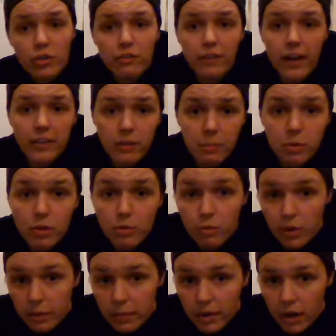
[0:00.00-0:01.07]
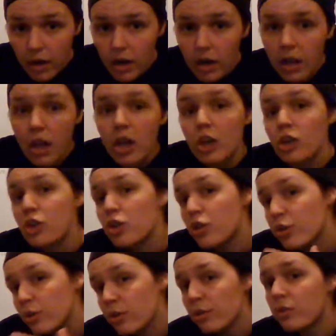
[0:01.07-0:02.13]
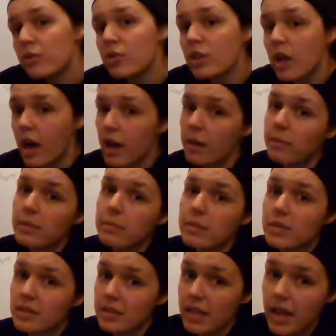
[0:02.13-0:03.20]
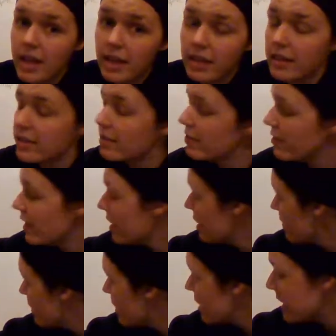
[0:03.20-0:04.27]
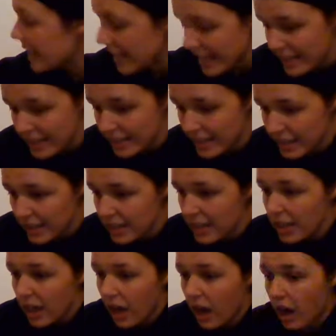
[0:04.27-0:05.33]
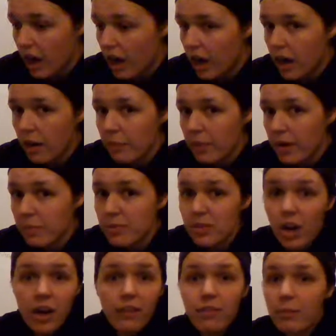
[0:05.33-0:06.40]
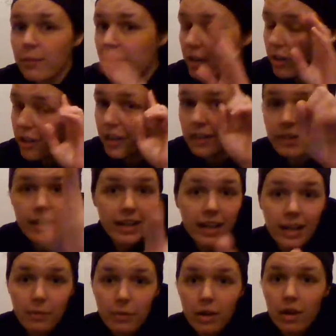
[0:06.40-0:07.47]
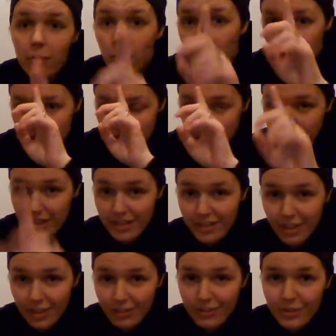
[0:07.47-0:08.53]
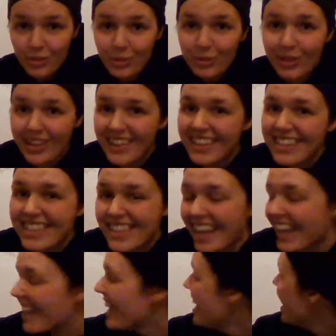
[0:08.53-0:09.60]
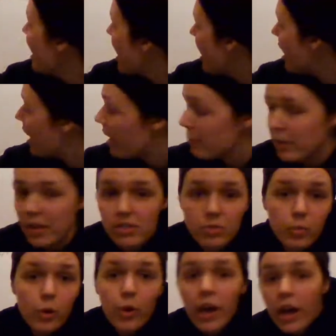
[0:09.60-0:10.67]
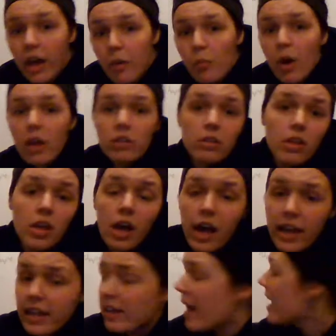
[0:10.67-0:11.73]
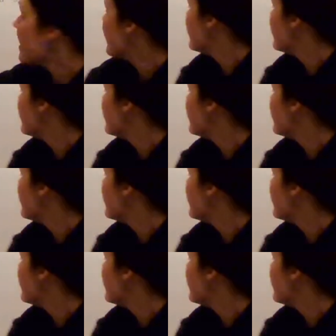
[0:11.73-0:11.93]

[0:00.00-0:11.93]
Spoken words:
you to find the perimeter. A huge common mistake, and it's very easy. And I'm sorry if I'm not looking at the camera, I'm watching myself too on this thing. Is, okay, well, I get a lot